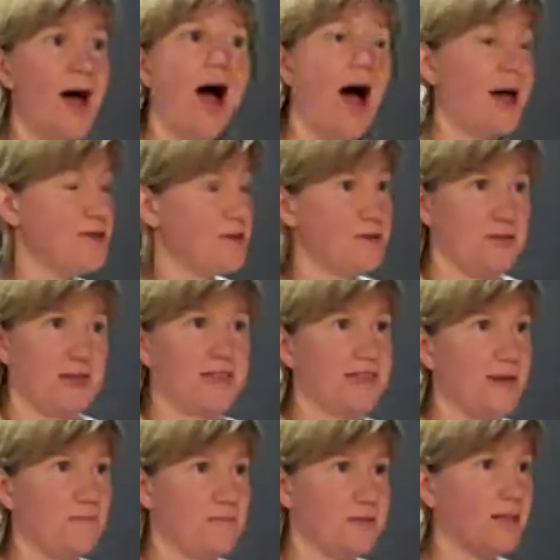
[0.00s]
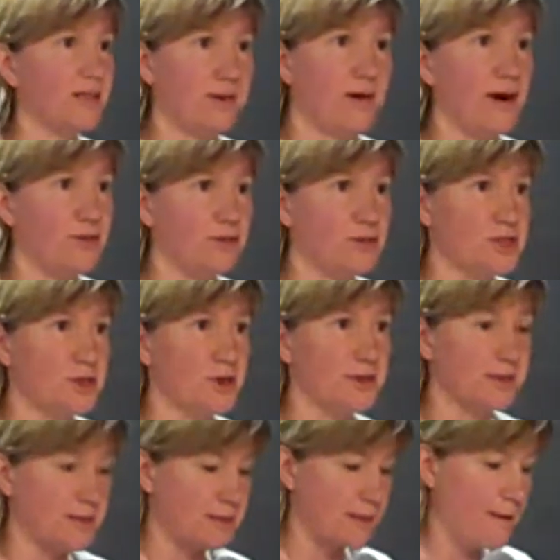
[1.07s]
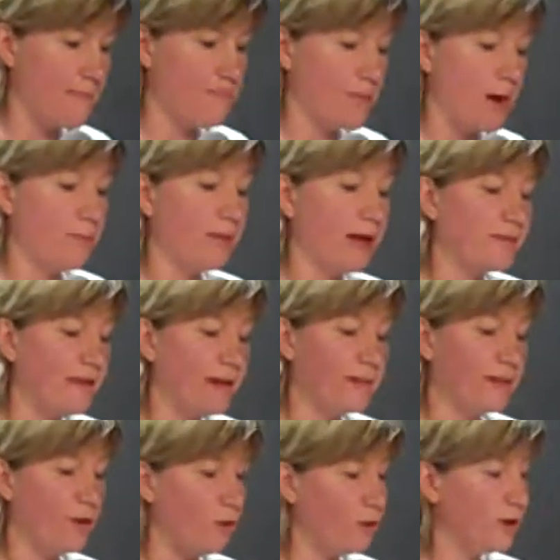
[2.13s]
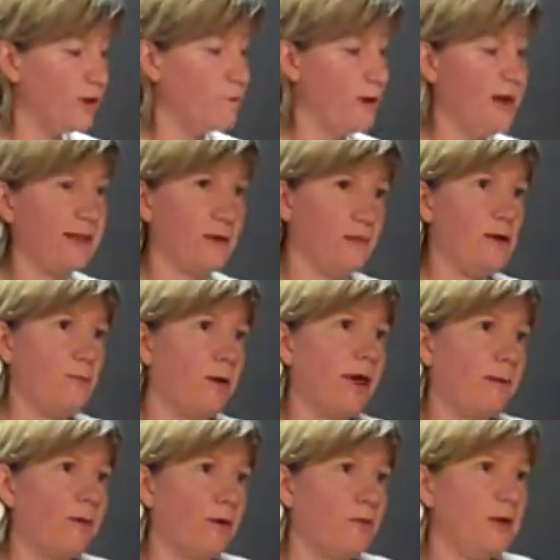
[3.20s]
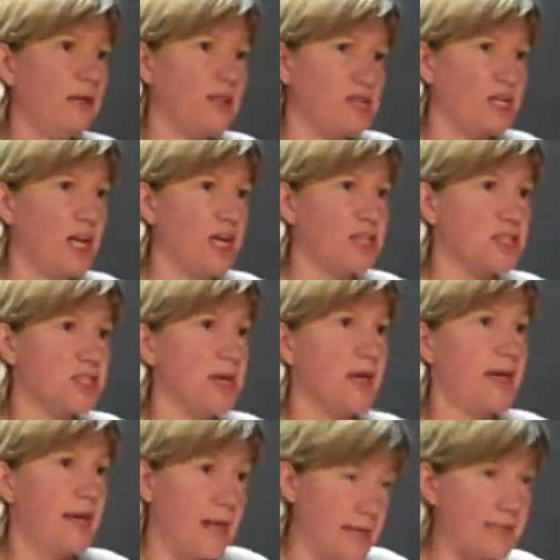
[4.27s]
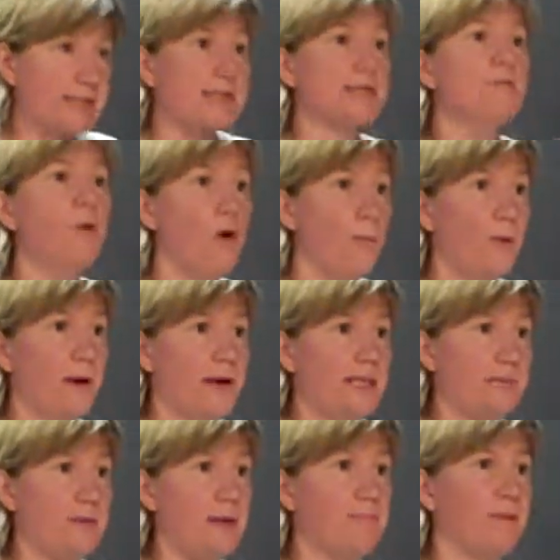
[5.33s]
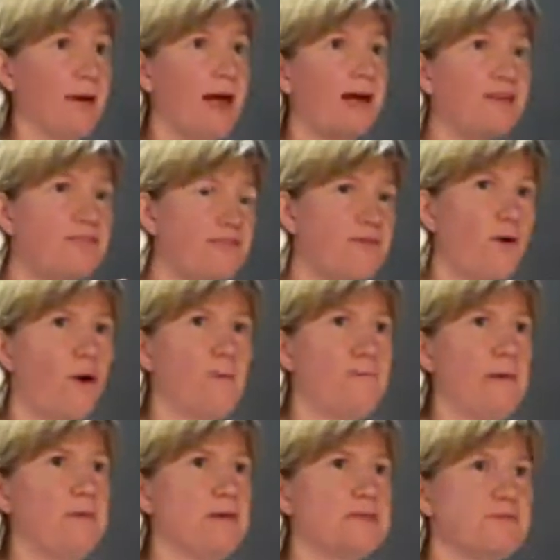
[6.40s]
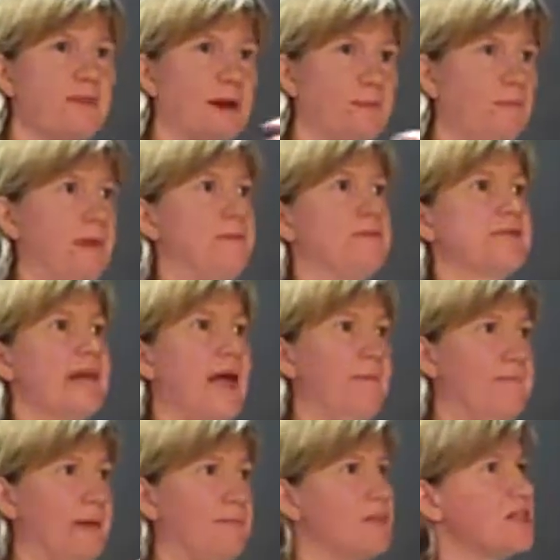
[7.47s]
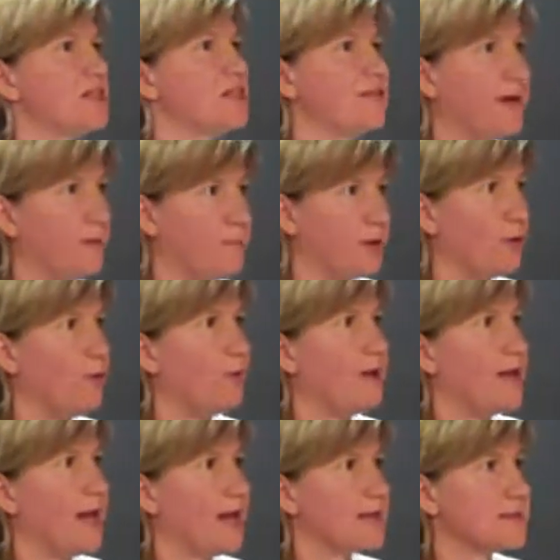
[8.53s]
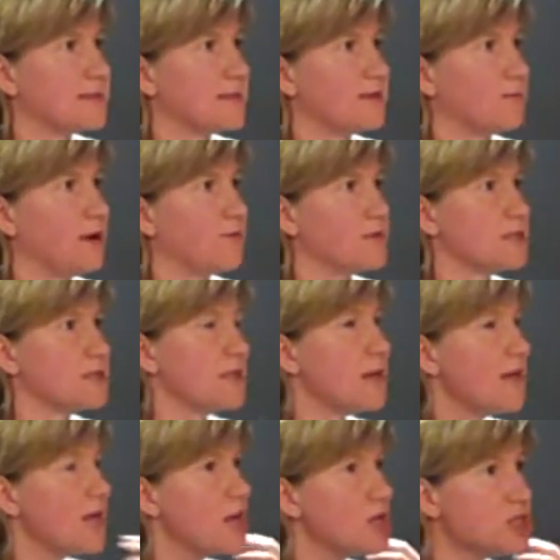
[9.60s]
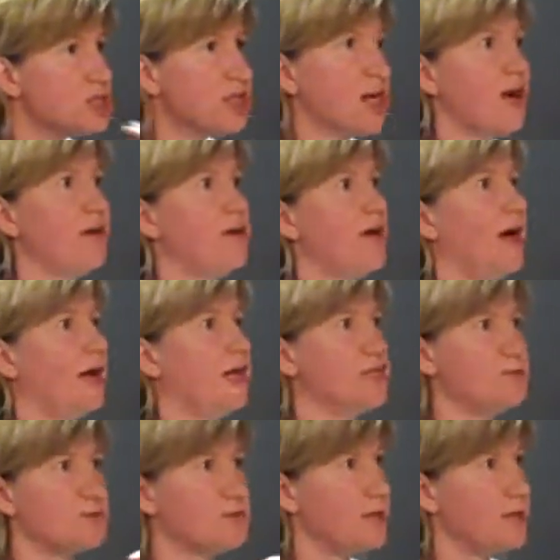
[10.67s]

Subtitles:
I don't accept that there are no choices, but I think the only way that we bring about real change is to mobilise people and inform people, help people to develop their own analysis around it, share knowledge